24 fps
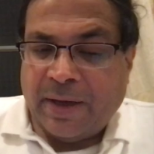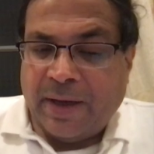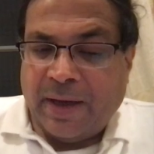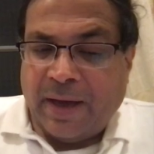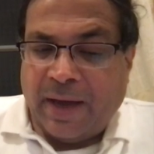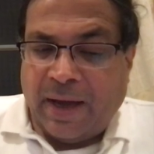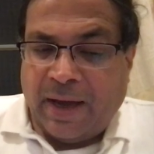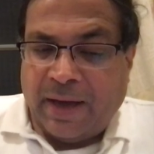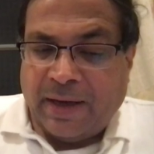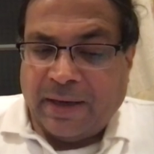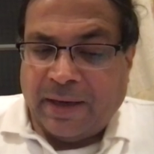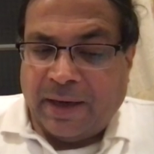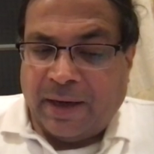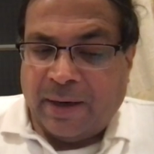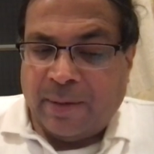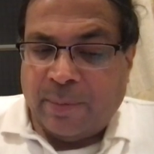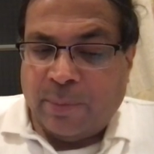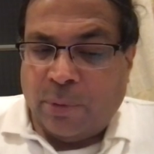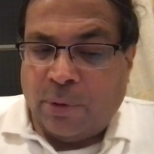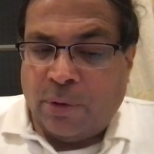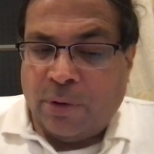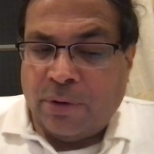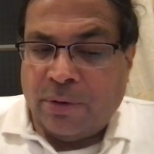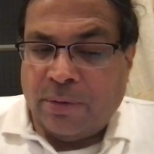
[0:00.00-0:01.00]
and are
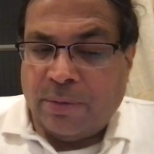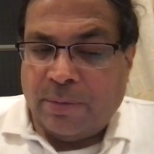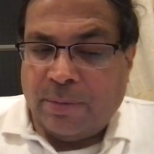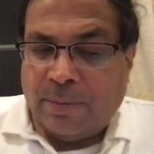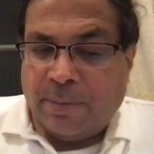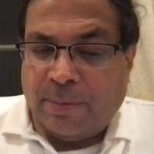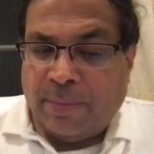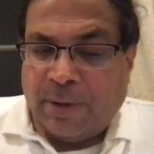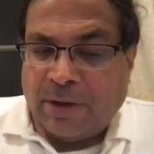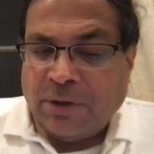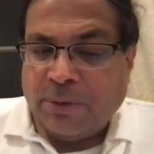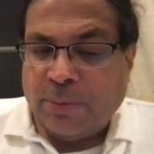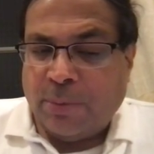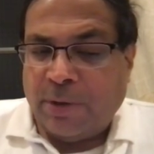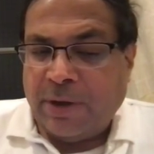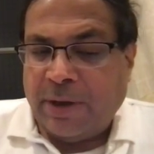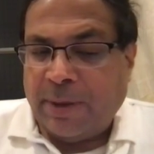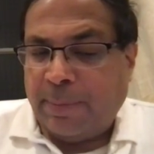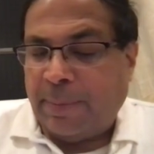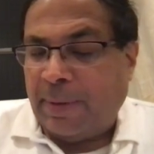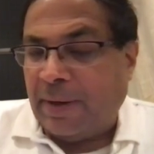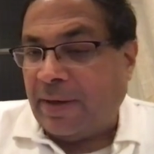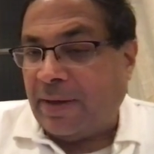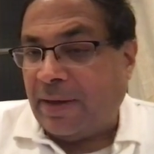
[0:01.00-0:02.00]
much more
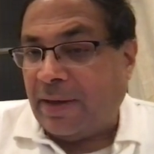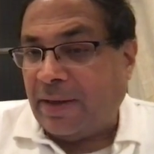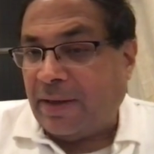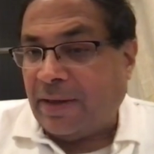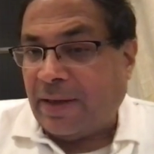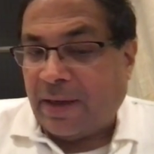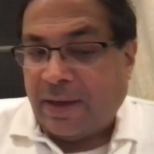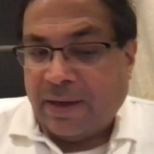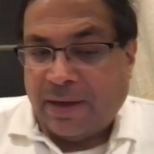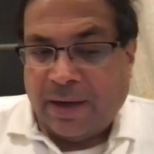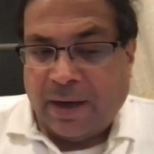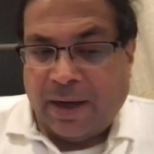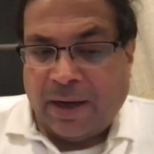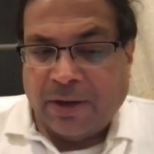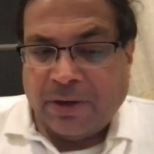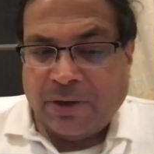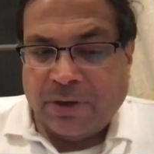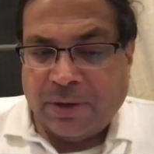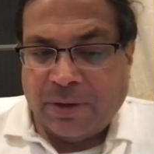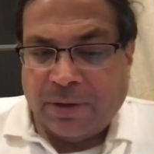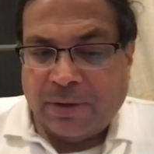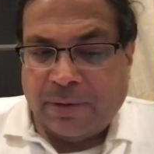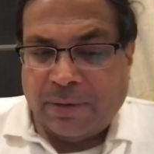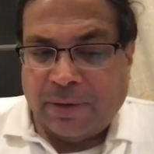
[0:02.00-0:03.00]
dependent than
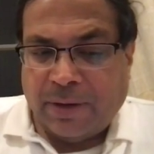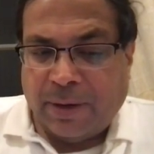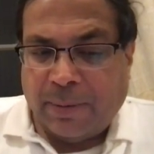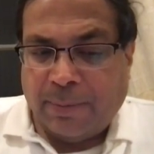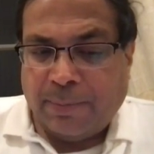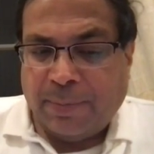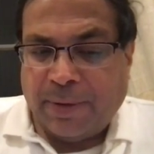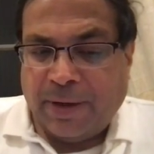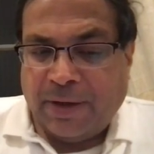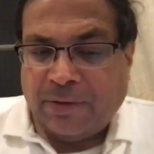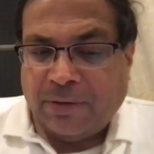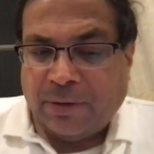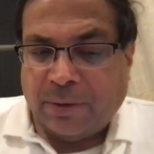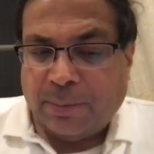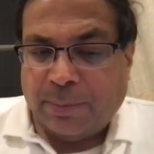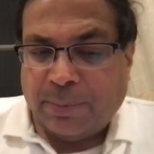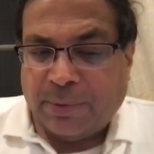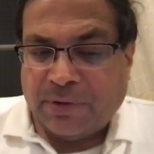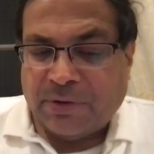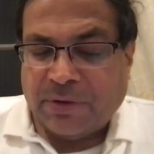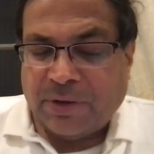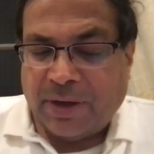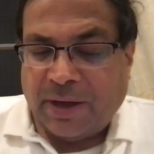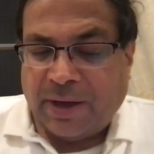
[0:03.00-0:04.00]
larger companies on
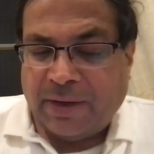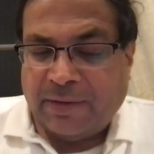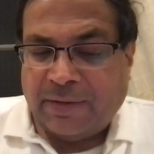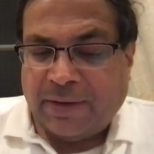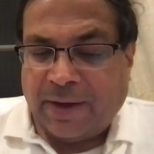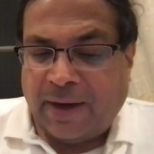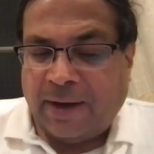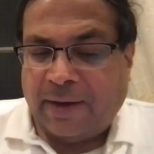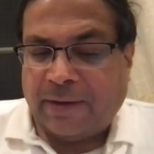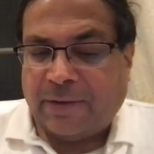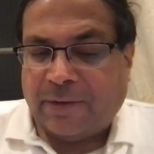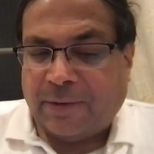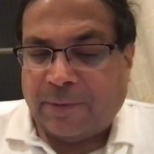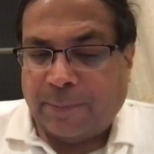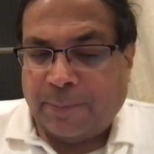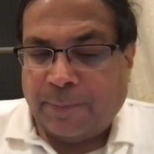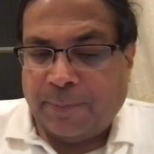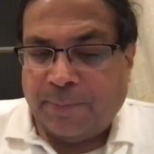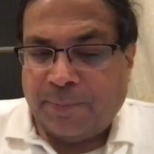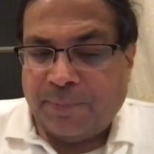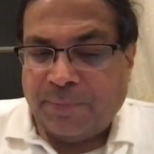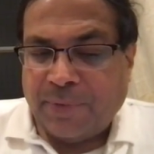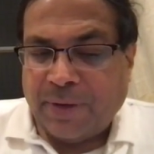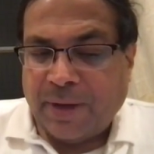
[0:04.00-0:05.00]
personalized ads.
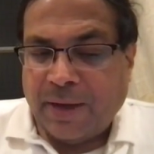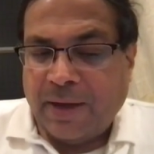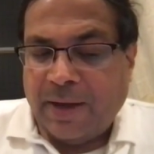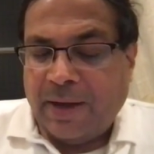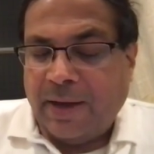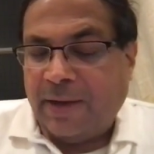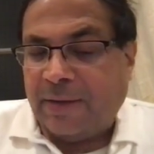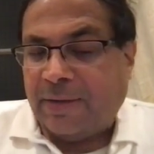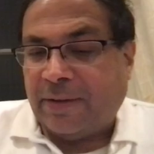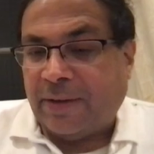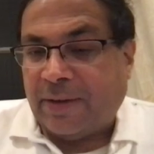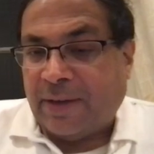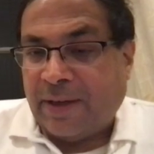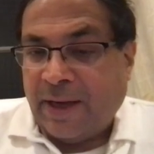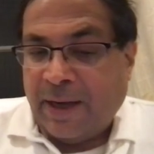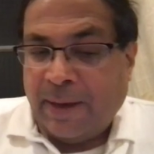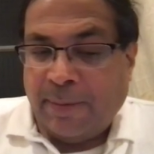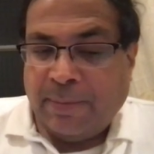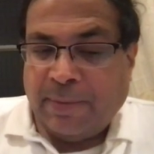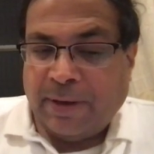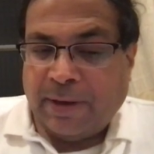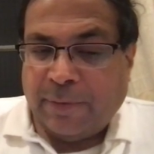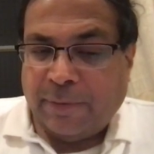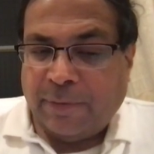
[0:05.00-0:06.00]
It's a
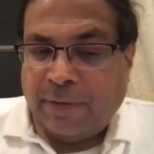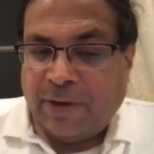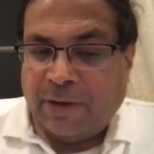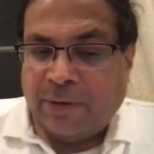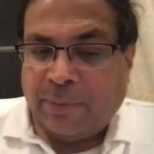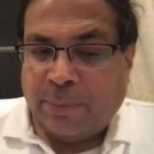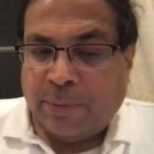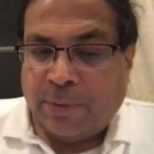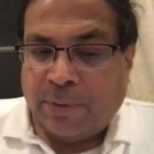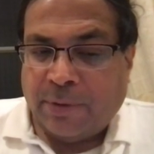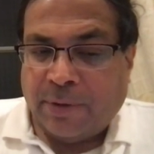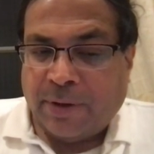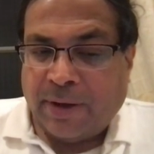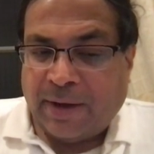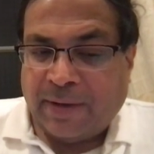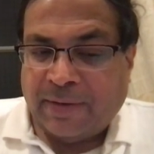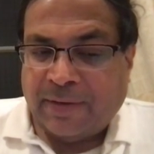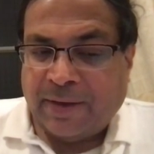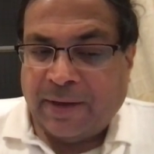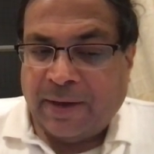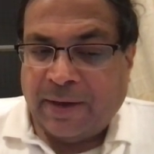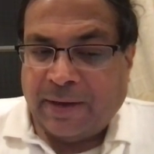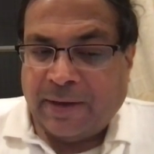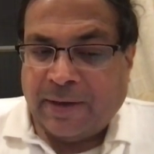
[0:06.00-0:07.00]
theme that Facebook
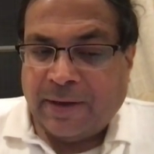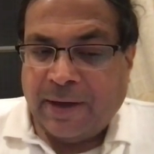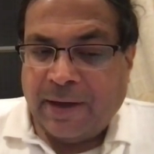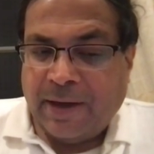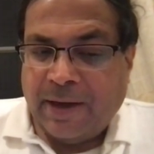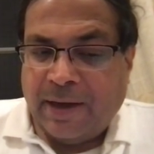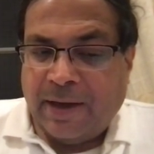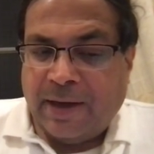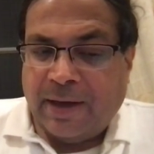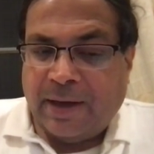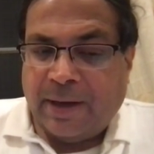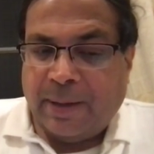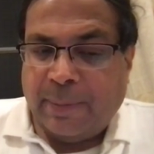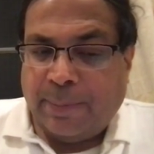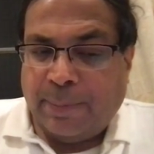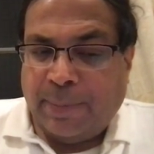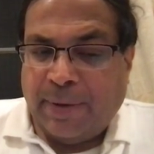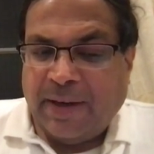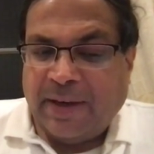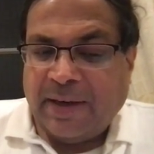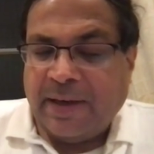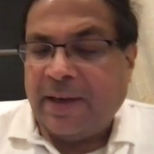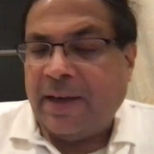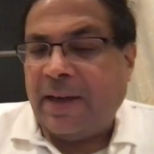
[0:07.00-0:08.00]
has hit
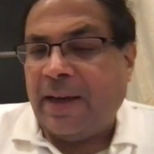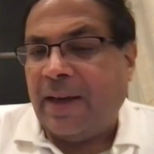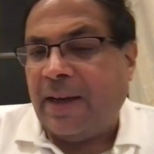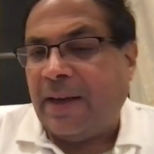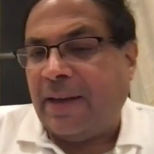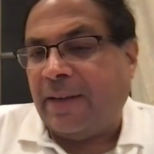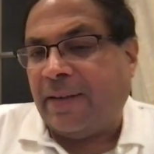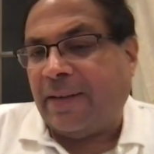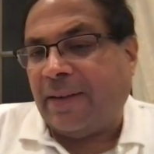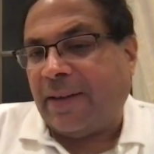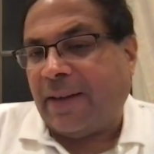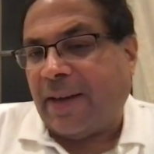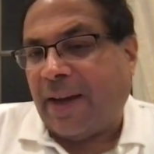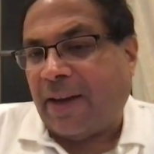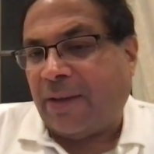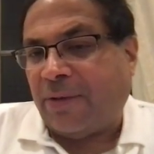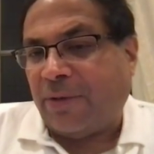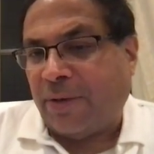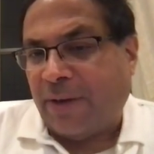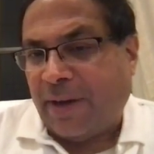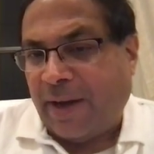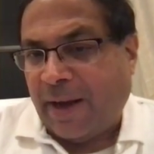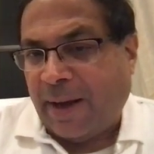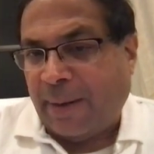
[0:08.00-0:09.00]
repeatedly in its attacks
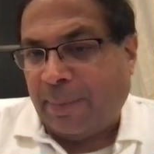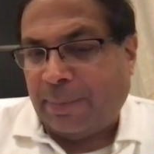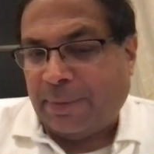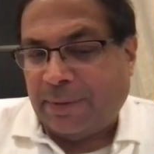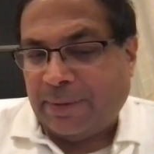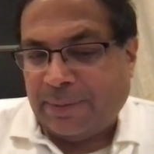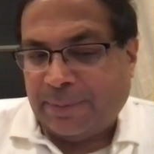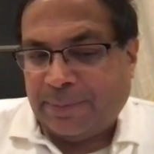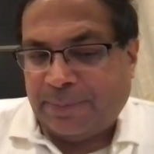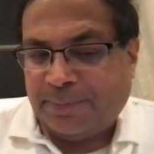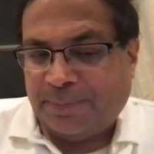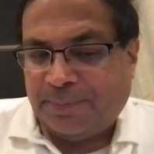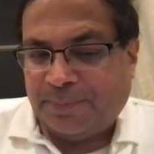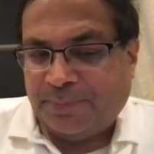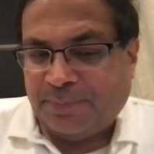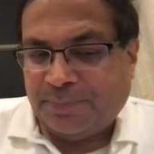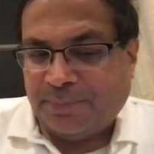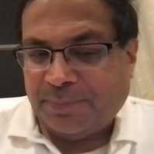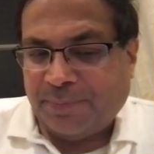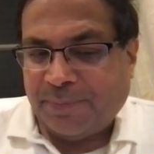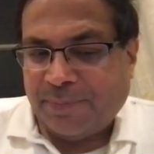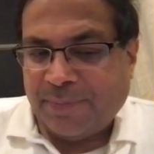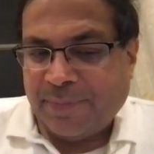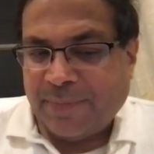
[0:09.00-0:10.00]
on Apple.
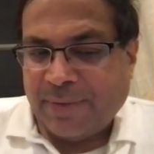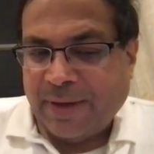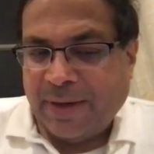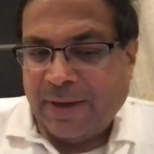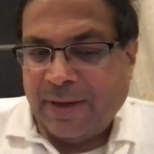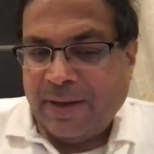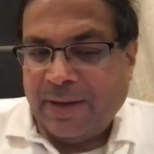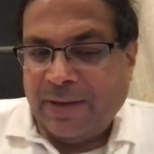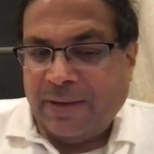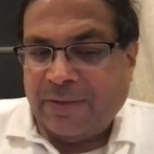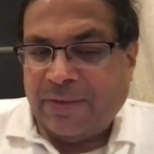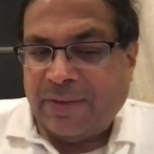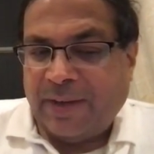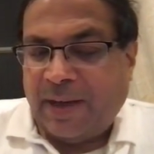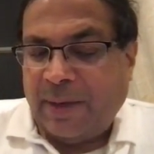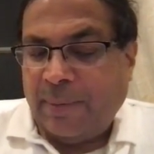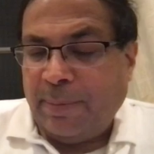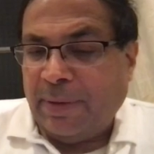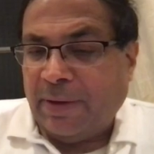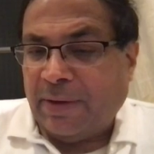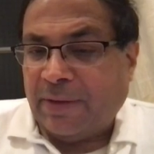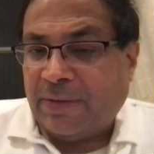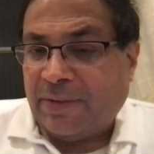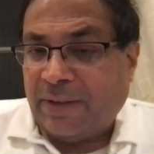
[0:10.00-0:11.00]

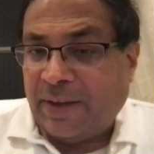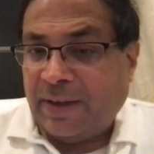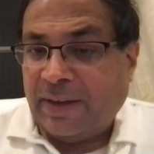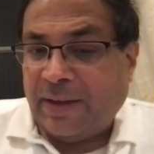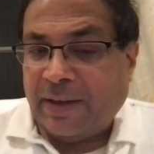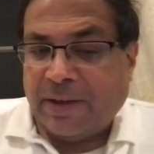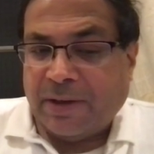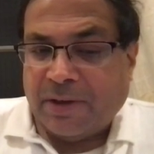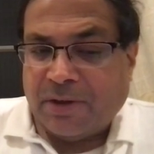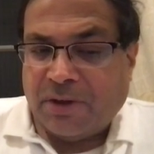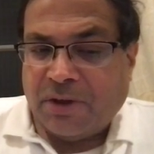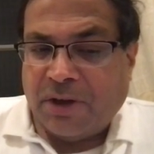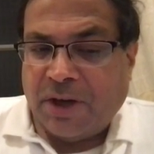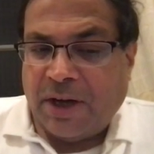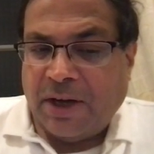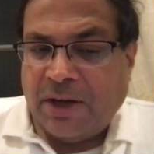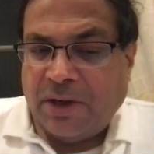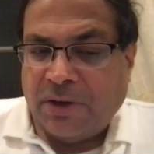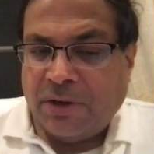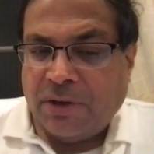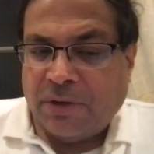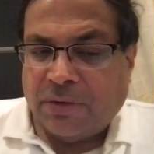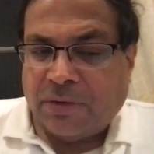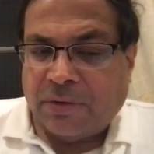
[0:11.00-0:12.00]
Sandberg said that the
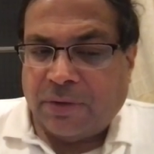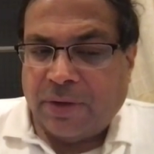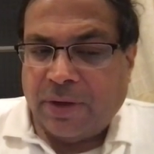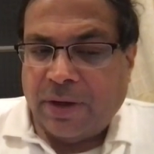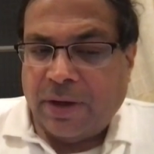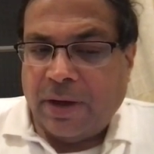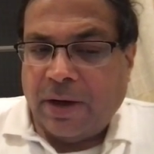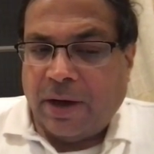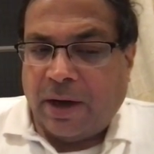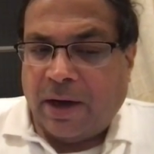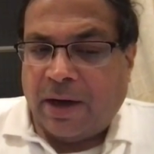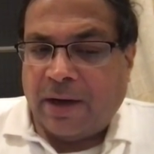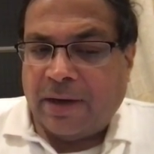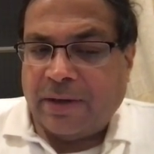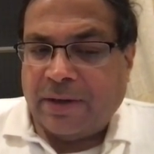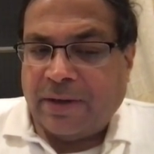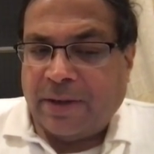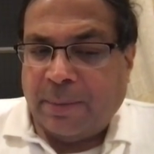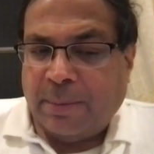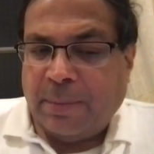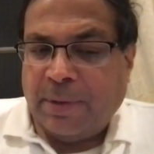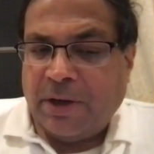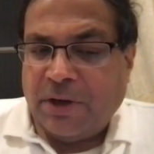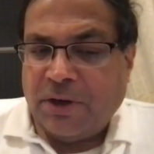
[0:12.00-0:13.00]
changes are
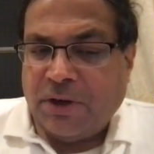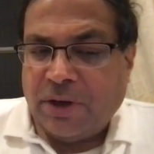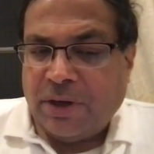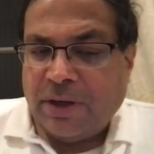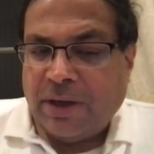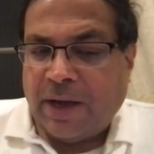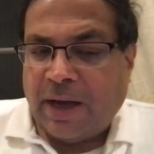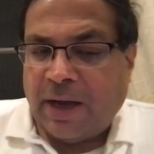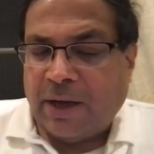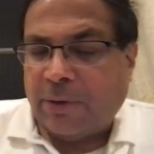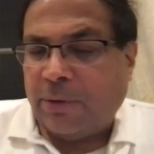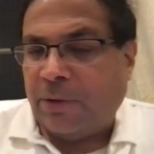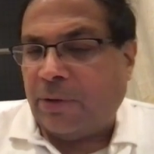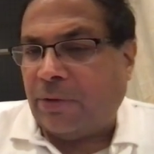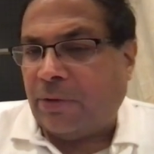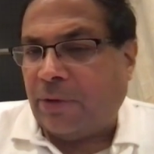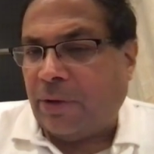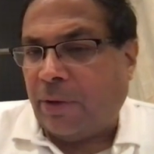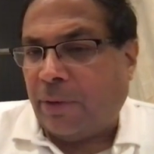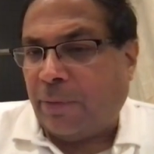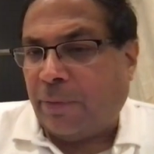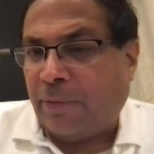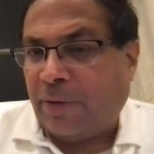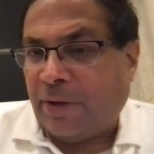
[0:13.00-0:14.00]
diminishing the accuracy
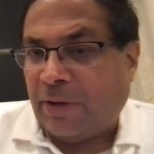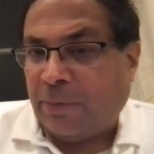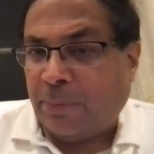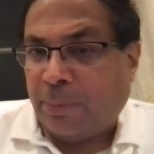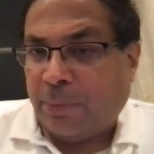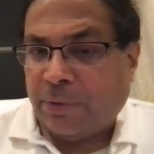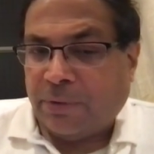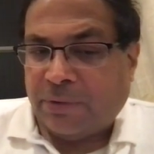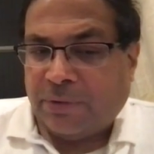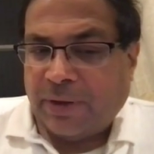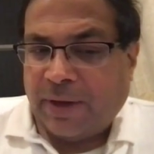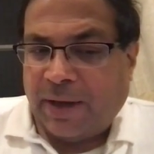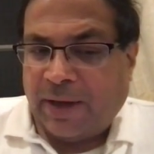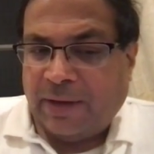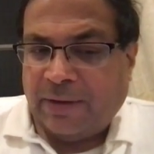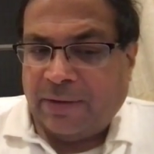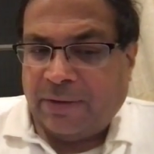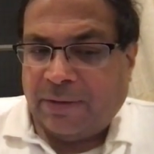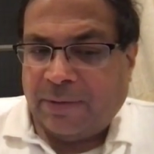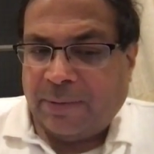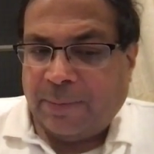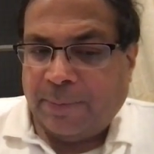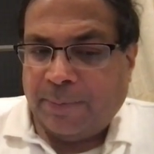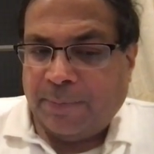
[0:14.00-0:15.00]
of Facebook's ads,